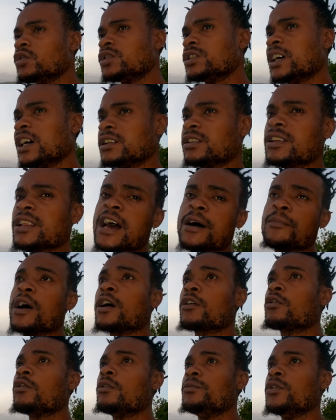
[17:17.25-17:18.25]
so at the time
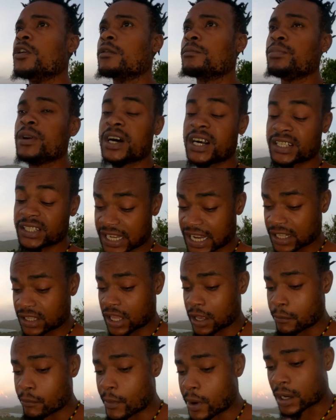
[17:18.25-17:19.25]
I come young plants, I
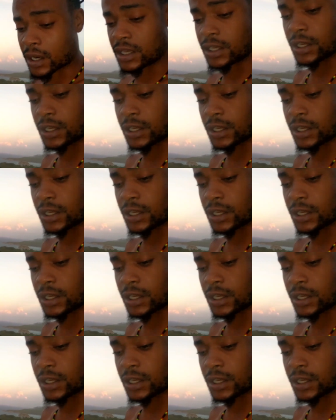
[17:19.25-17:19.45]
take back